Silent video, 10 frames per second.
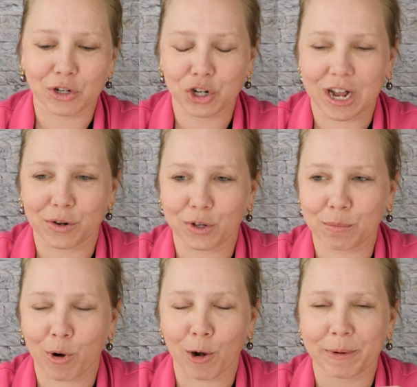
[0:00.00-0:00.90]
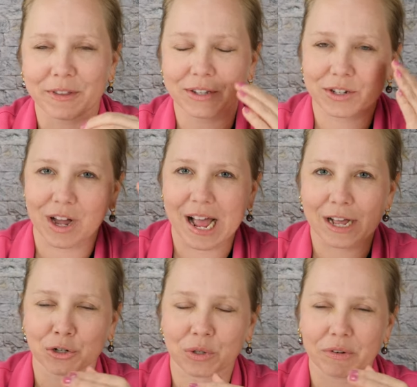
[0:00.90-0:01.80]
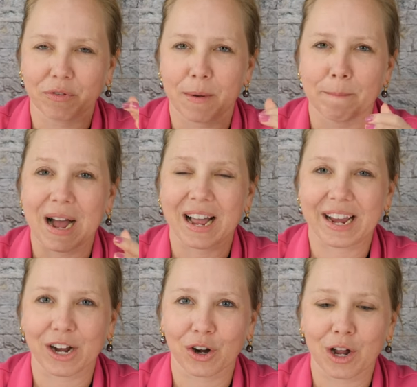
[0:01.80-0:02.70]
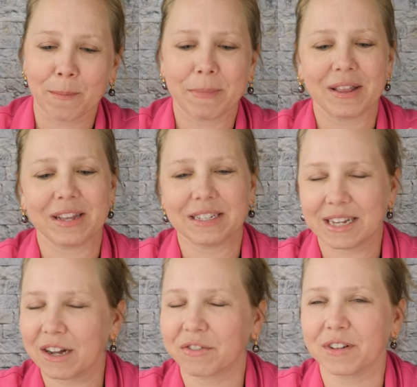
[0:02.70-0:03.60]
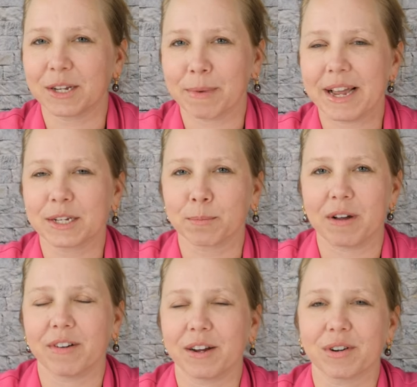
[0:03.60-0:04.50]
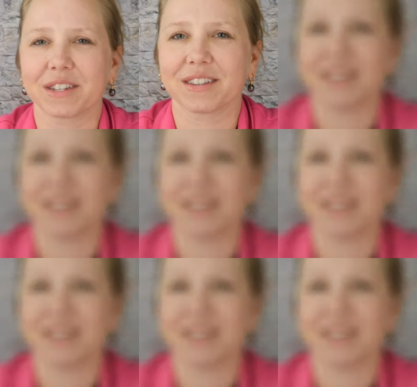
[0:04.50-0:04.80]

a childhood Barbie that's not actually from my era, but that definitely makes my favorites